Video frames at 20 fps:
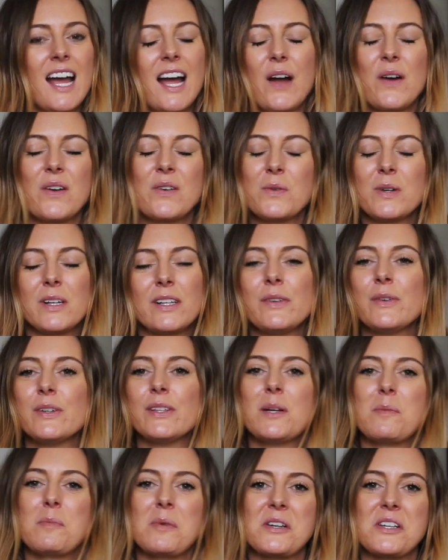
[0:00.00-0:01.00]
I would really,
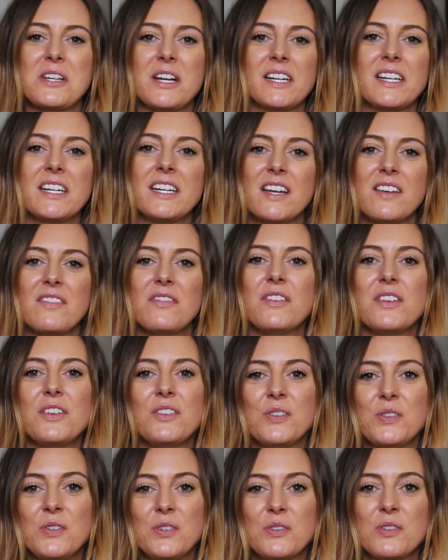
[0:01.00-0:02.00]
really appreciate it if
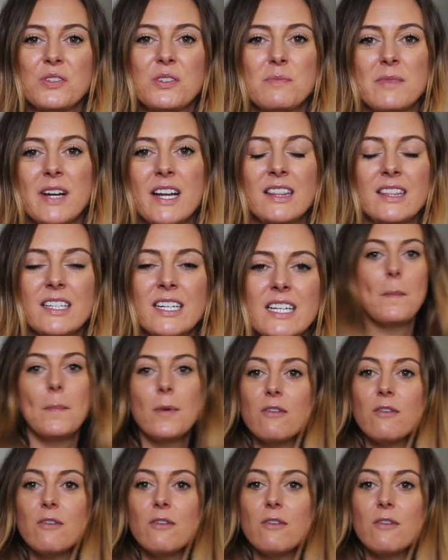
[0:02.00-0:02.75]
you used my link.